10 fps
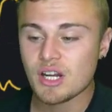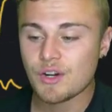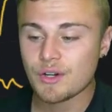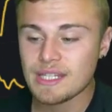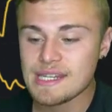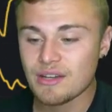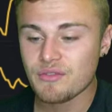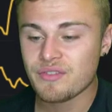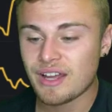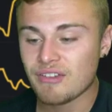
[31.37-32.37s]
currently
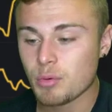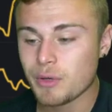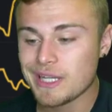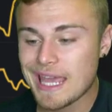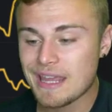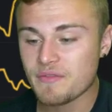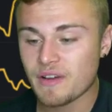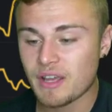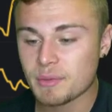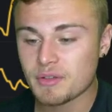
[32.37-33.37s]
down
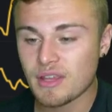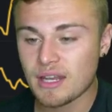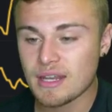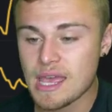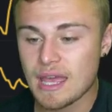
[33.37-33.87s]
5.85%,